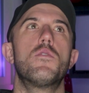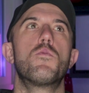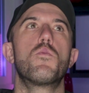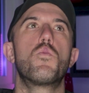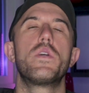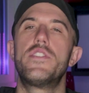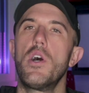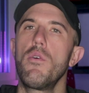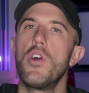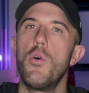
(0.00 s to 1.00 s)
we
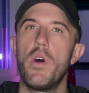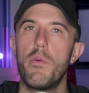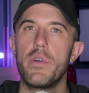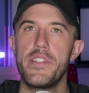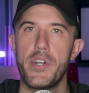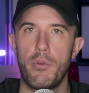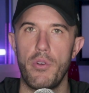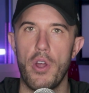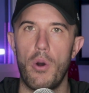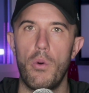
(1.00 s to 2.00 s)
don't know what we
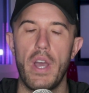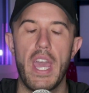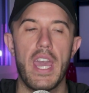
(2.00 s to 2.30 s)
don't know.